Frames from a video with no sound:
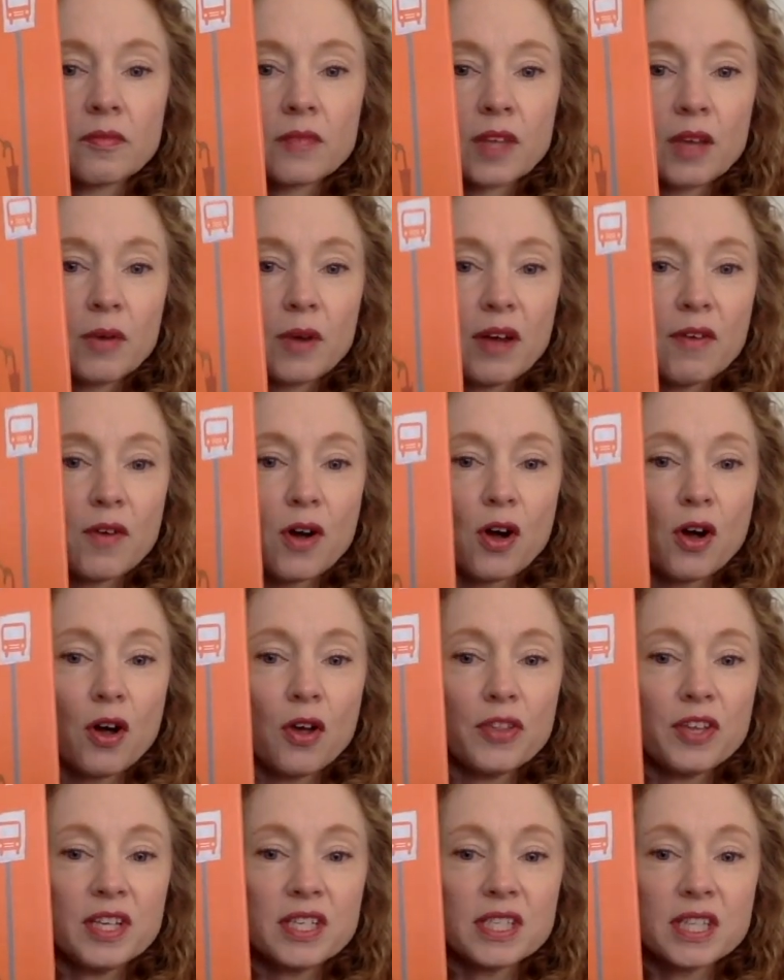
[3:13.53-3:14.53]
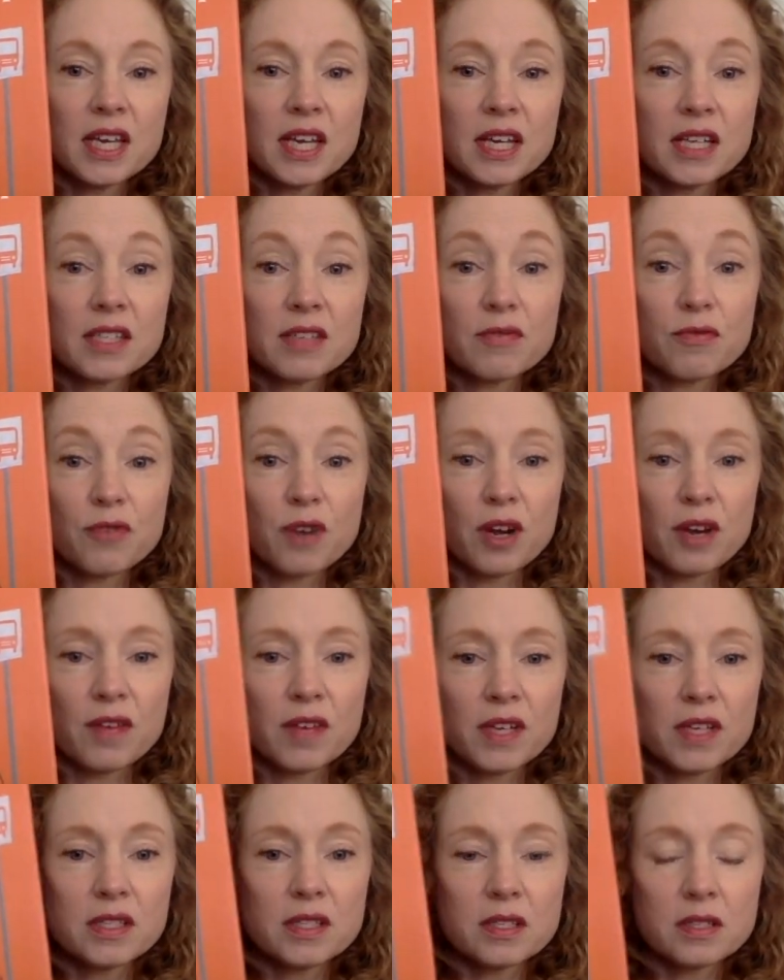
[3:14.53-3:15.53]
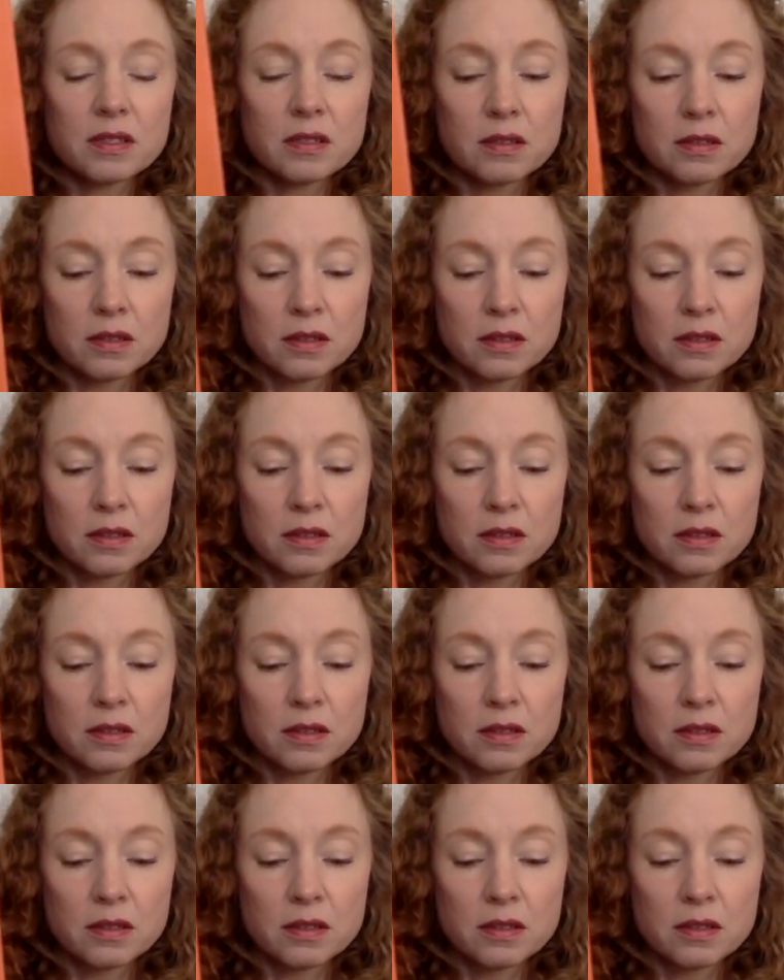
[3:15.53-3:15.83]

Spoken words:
I would have all these things in front of us,